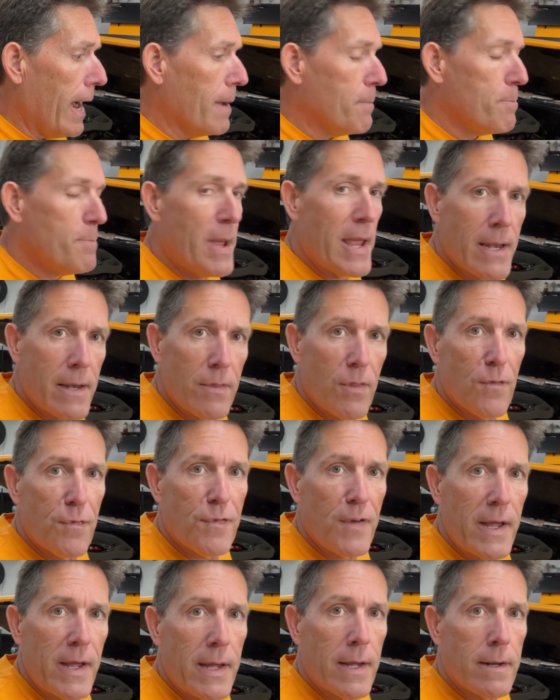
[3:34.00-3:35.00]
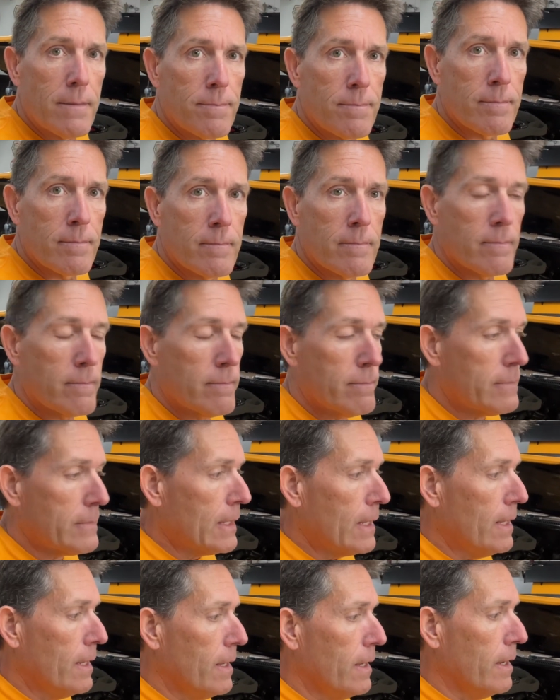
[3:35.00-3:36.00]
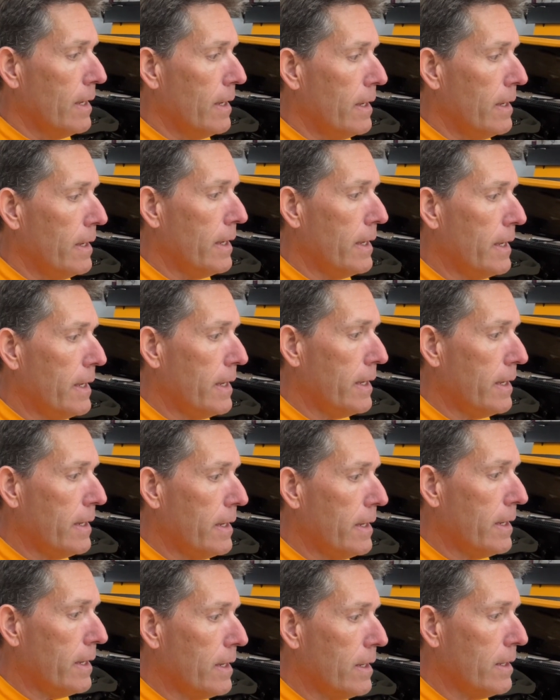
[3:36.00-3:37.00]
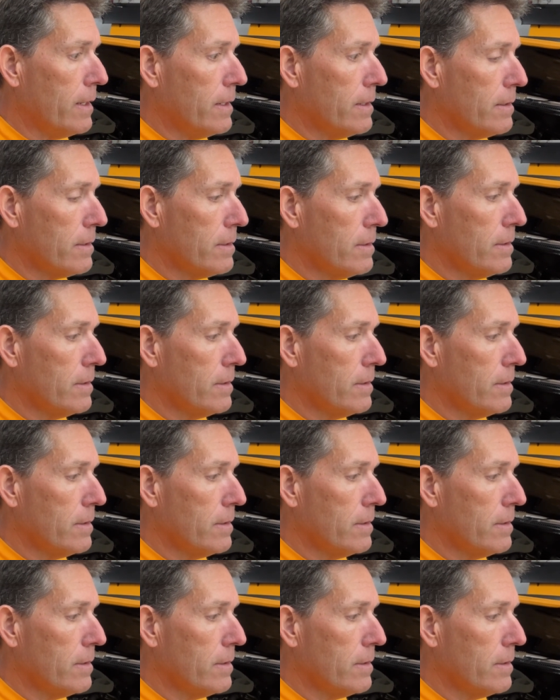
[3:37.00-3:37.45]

painted the fan, and